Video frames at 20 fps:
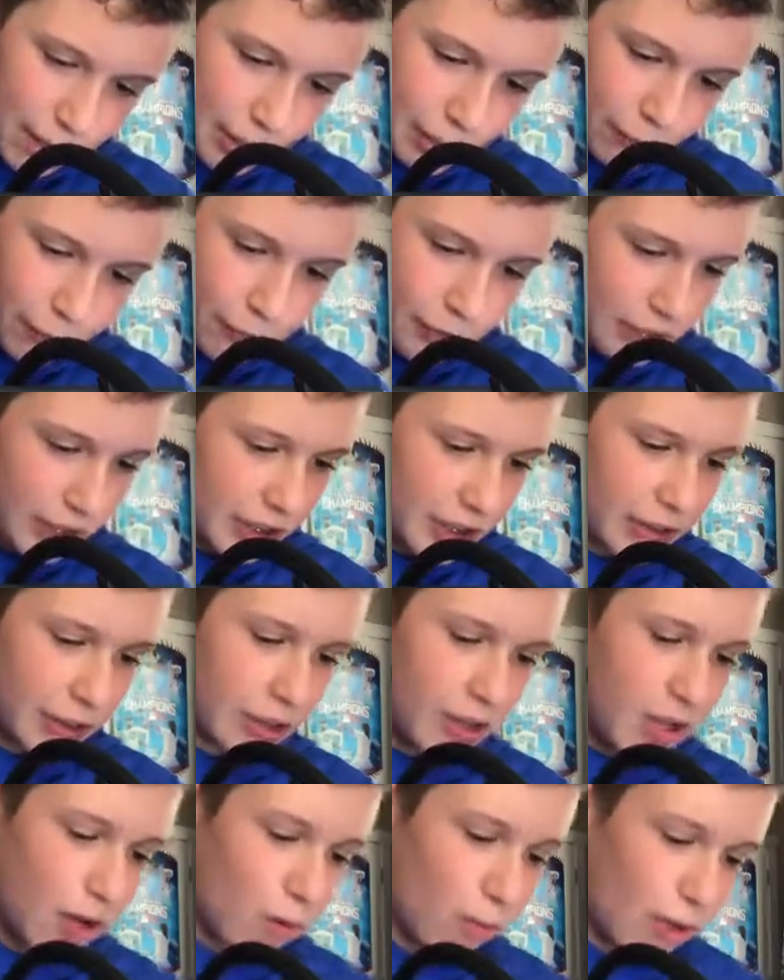in the video
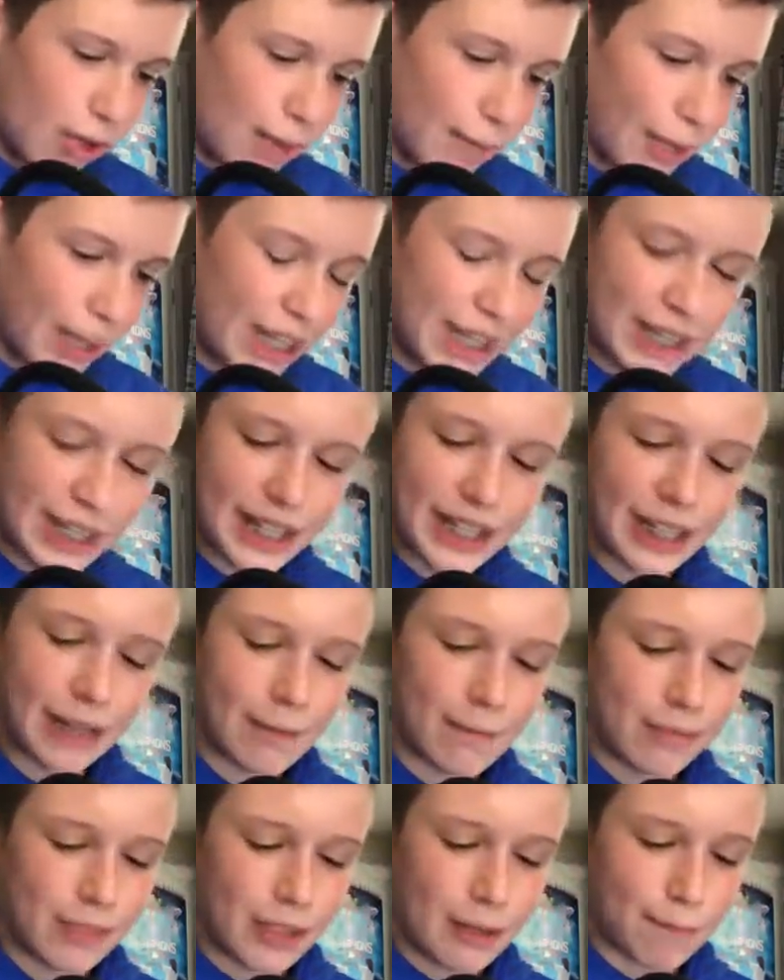while I'm
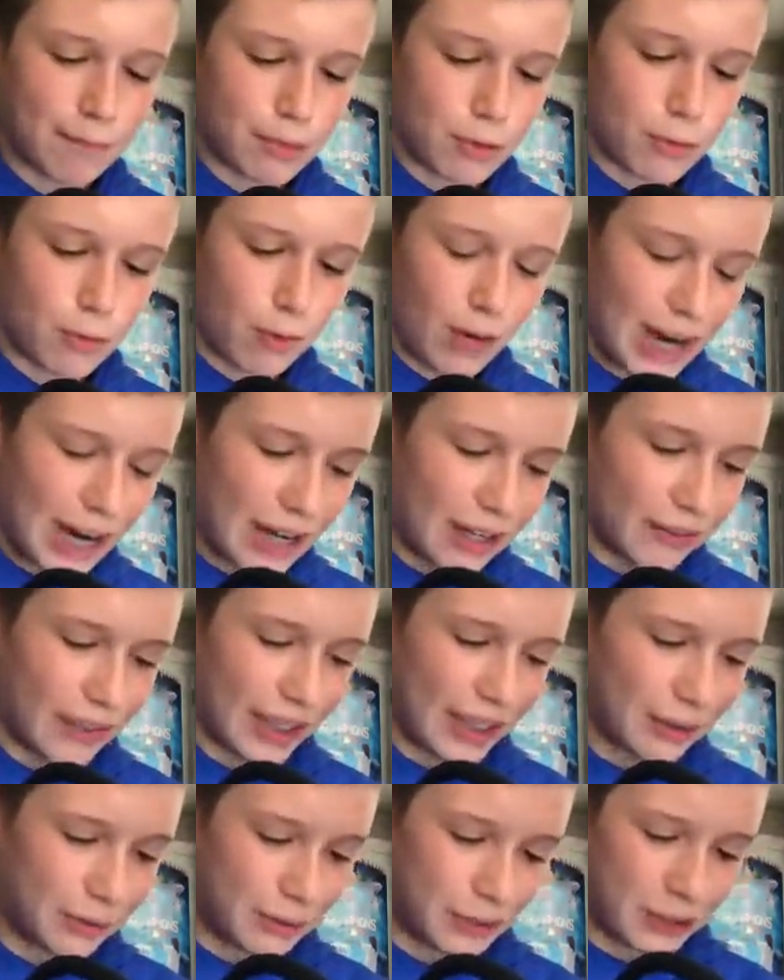editing, but wow,
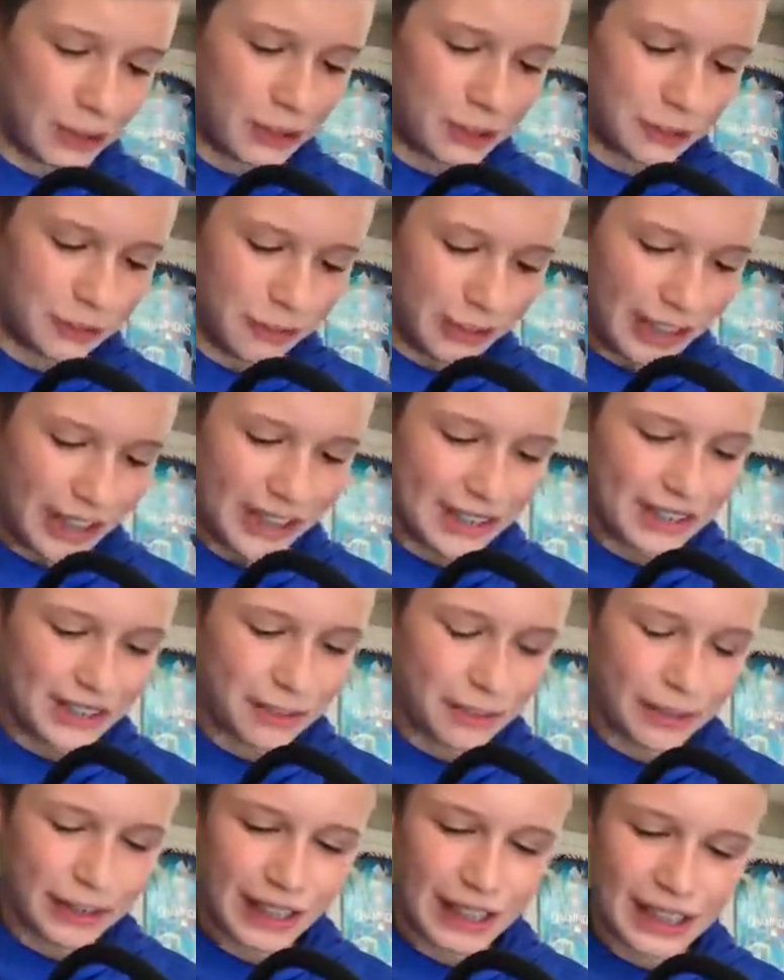that was great.
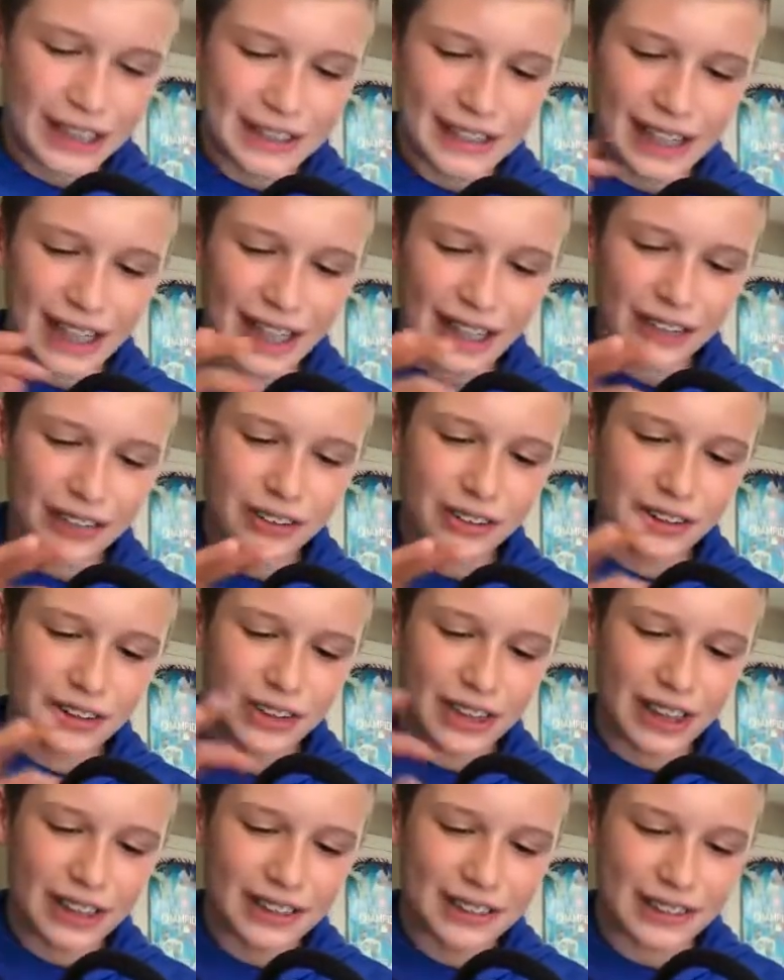So we got a Tyler
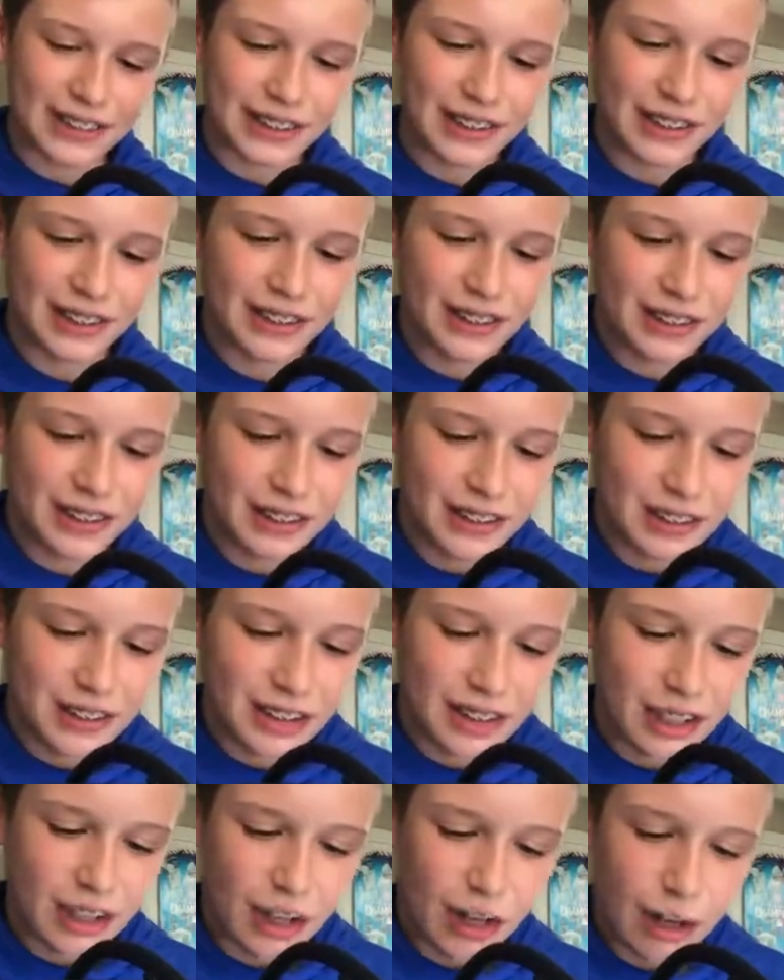Johnson,
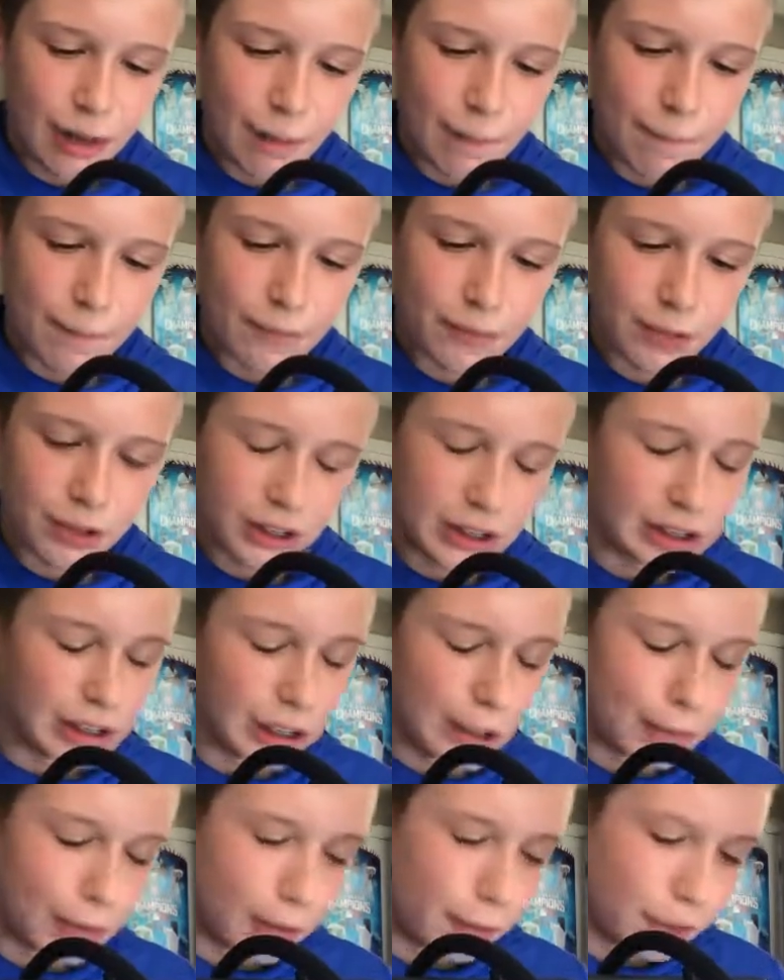
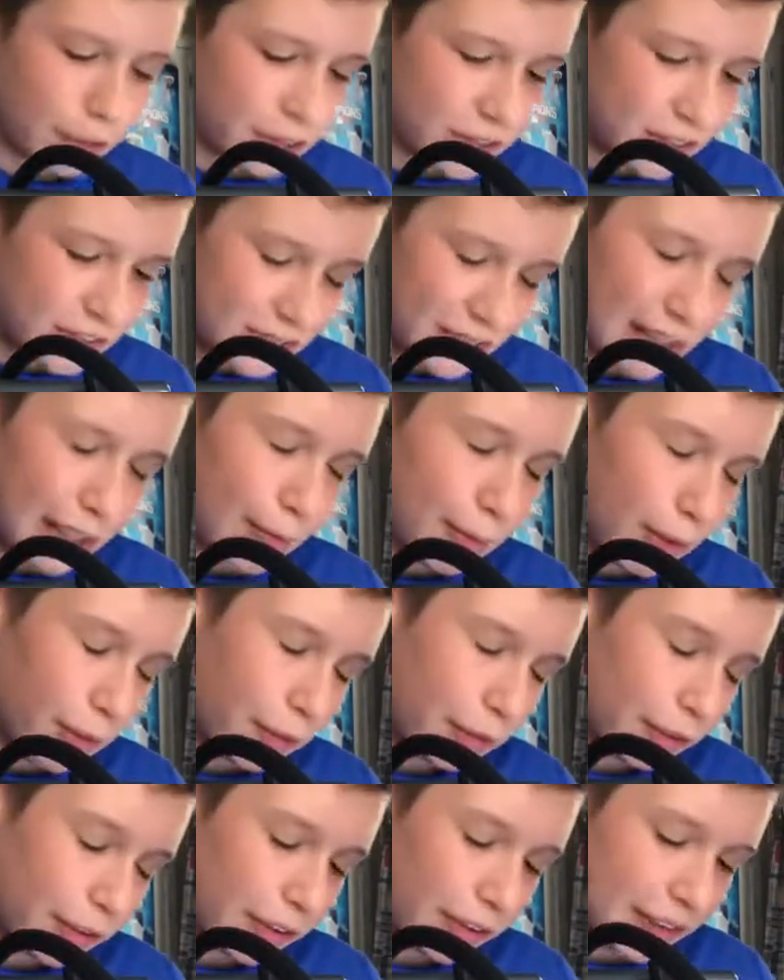club
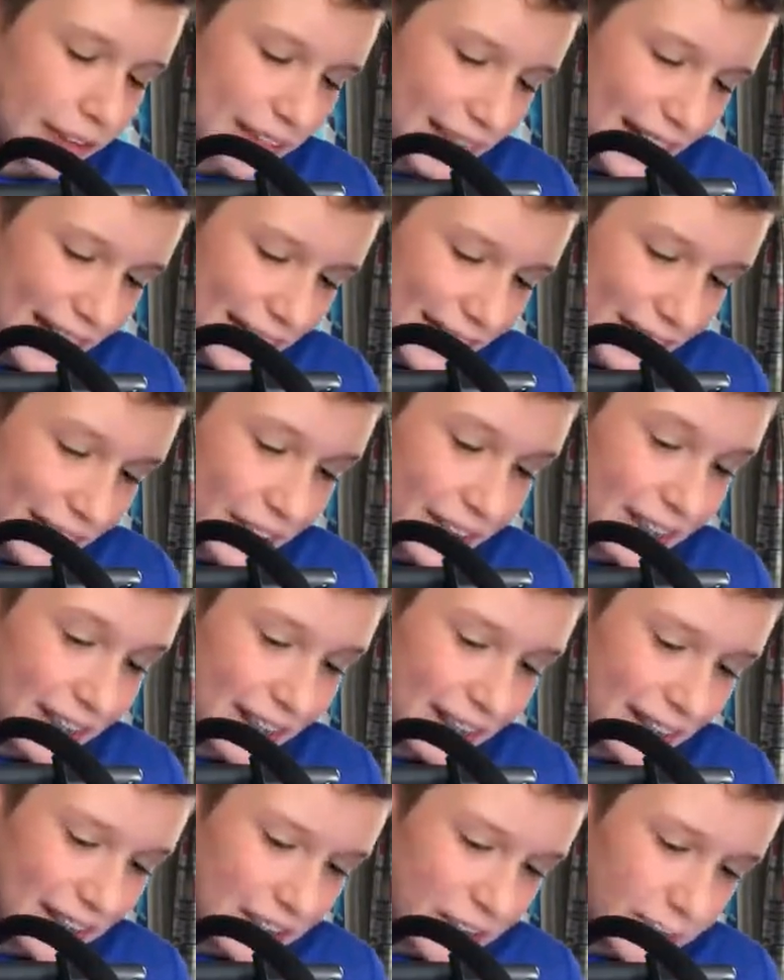level die cut,
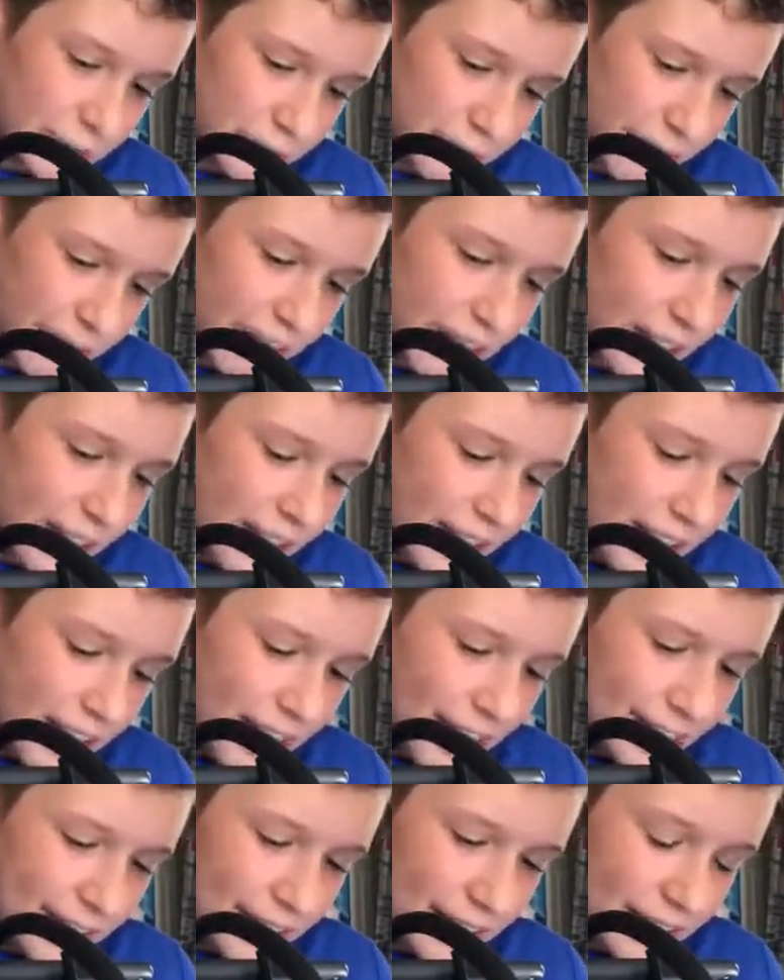and that's a green,
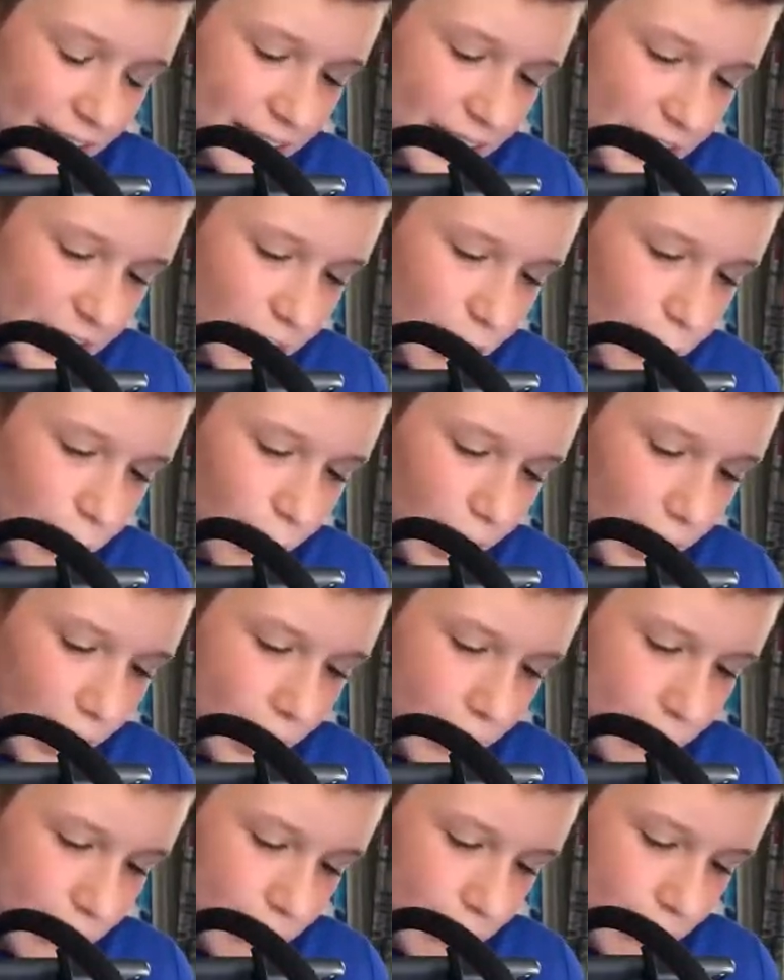and then a TJ
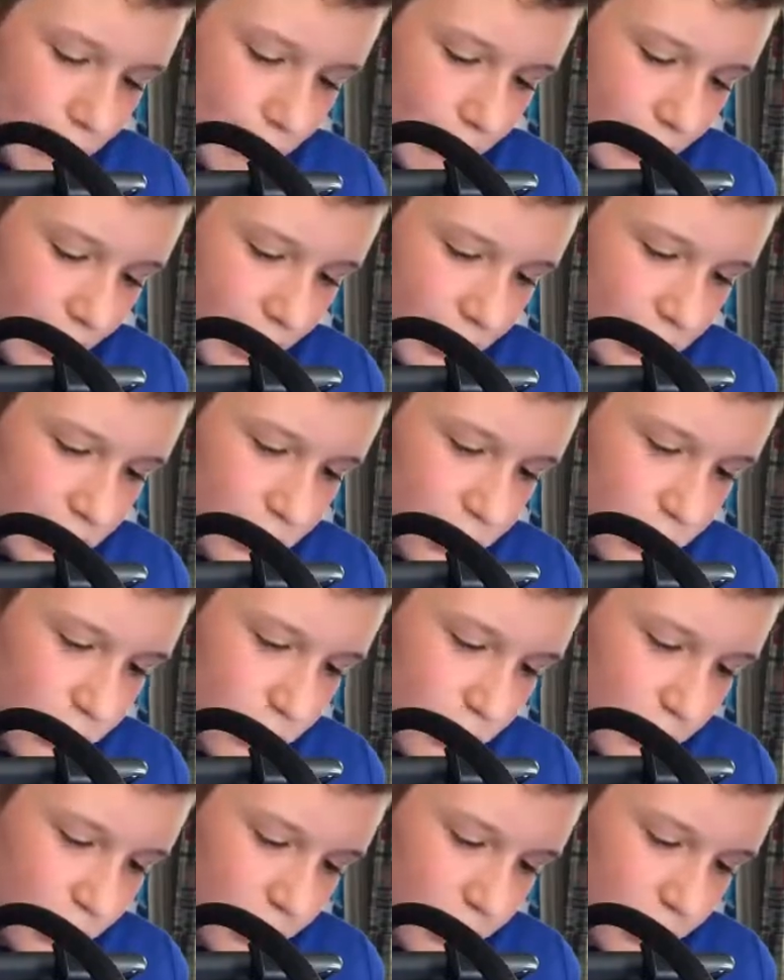Watt, Tua